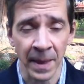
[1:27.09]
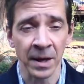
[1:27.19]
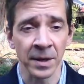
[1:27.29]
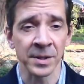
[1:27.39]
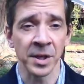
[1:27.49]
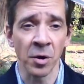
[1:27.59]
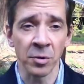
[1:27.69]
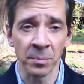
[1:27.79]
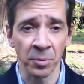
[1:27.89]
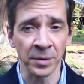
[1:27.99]
And as I
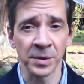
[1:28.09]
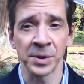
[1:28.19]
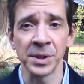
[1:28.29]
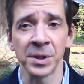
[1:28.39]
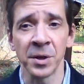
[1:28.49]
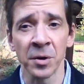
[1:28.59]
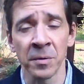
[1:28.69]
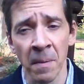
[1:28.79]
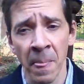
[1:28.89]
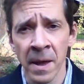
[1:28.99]
note in parentheses
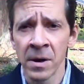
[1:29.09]
here, the